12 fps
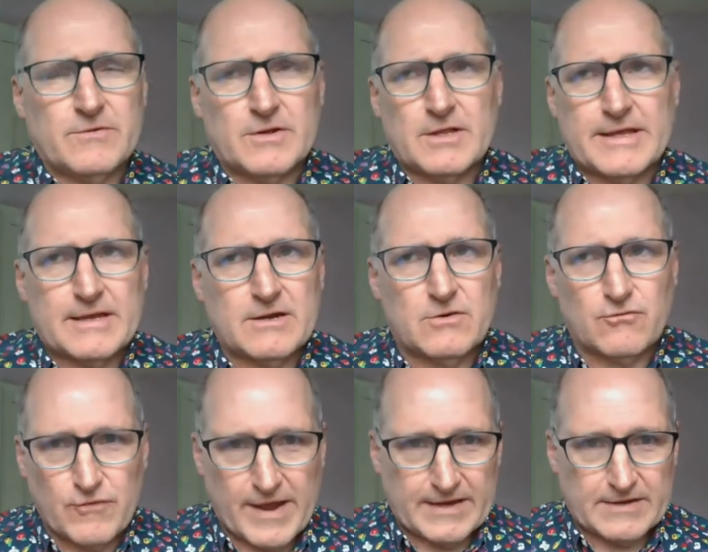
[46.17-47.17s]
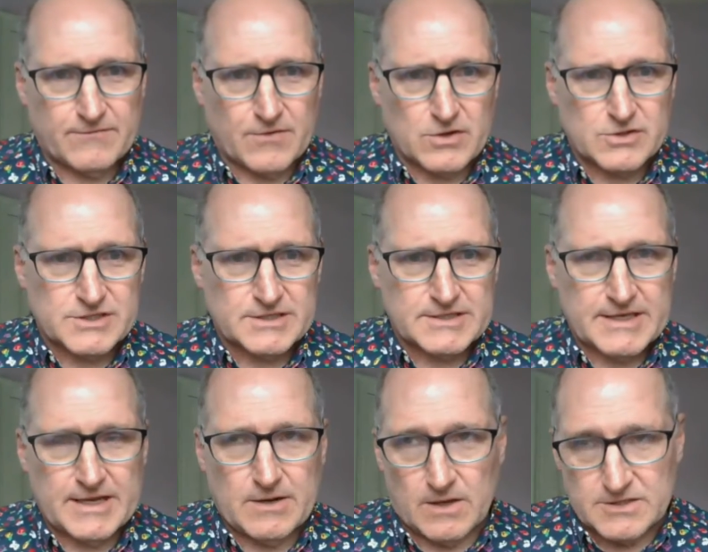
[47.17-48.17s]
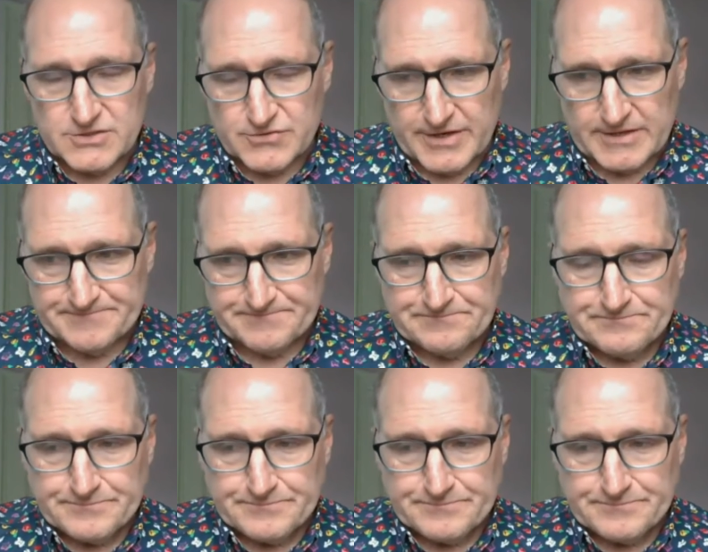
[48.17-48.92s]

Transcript: really great versions in Austria.